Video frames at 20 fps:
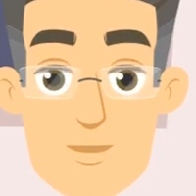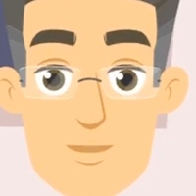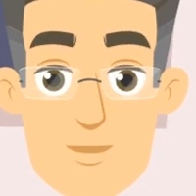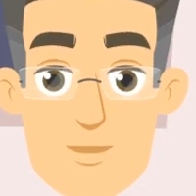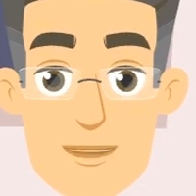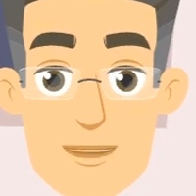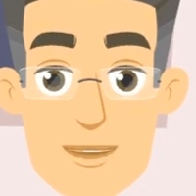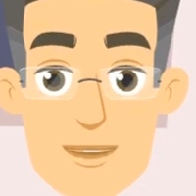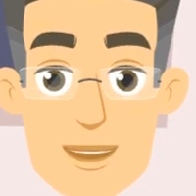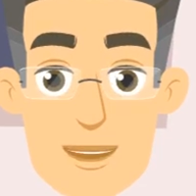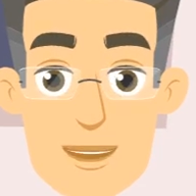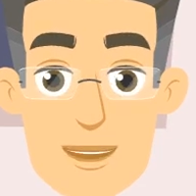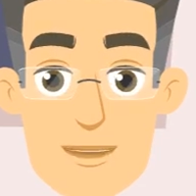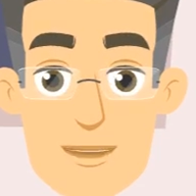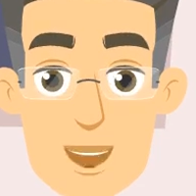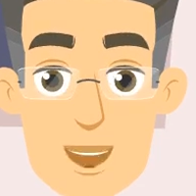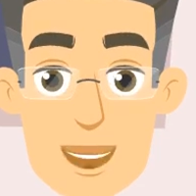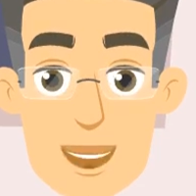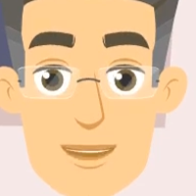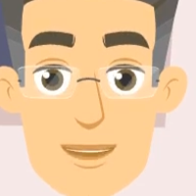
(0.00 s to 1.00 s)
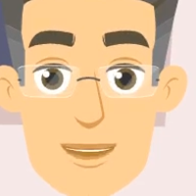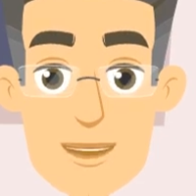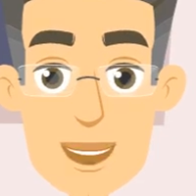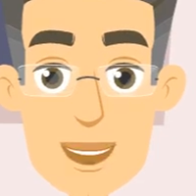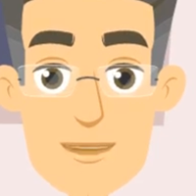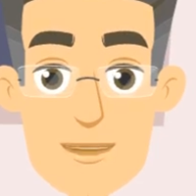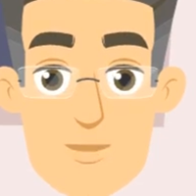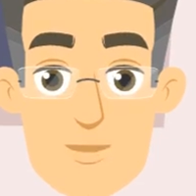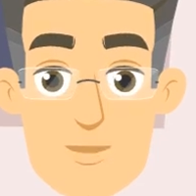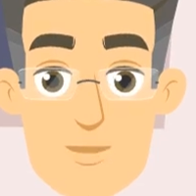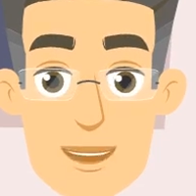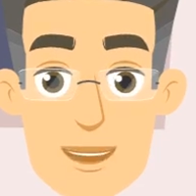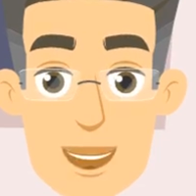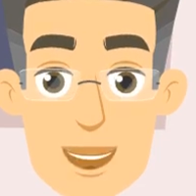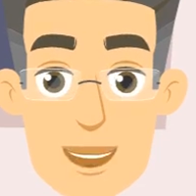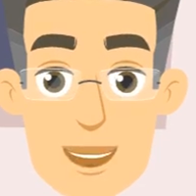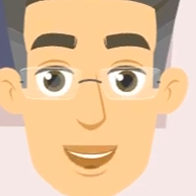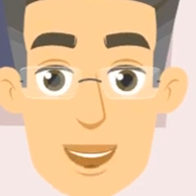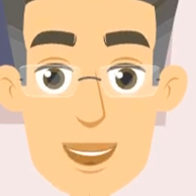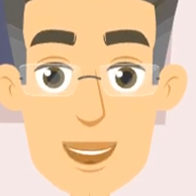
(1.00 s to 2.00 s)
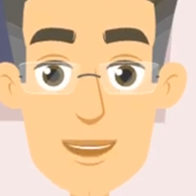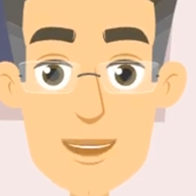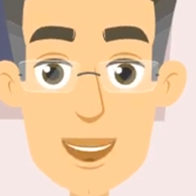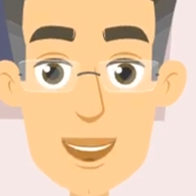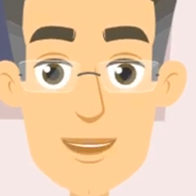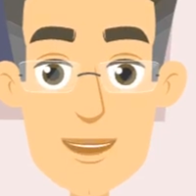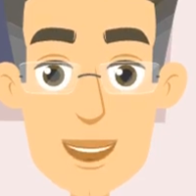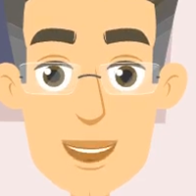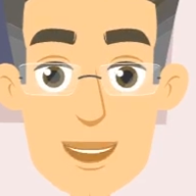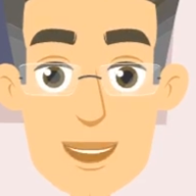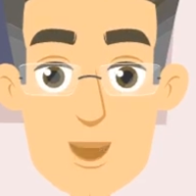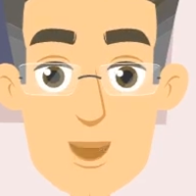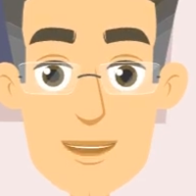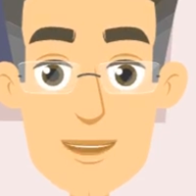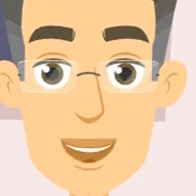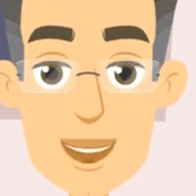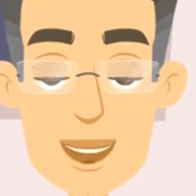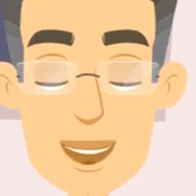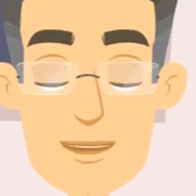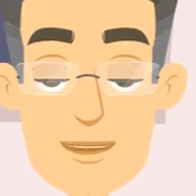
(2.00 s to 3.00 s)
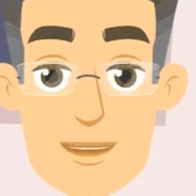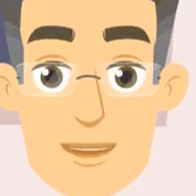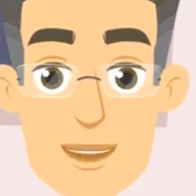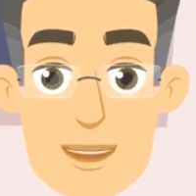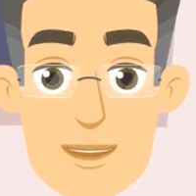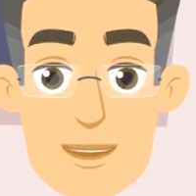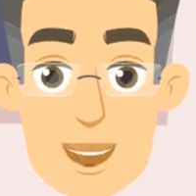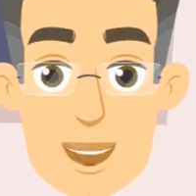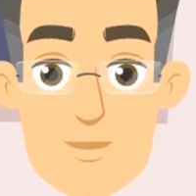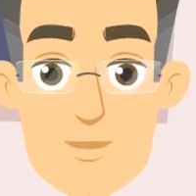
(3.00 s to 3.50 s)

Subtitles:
Now to wrap things up, let's look at the treatment for a sprained knee.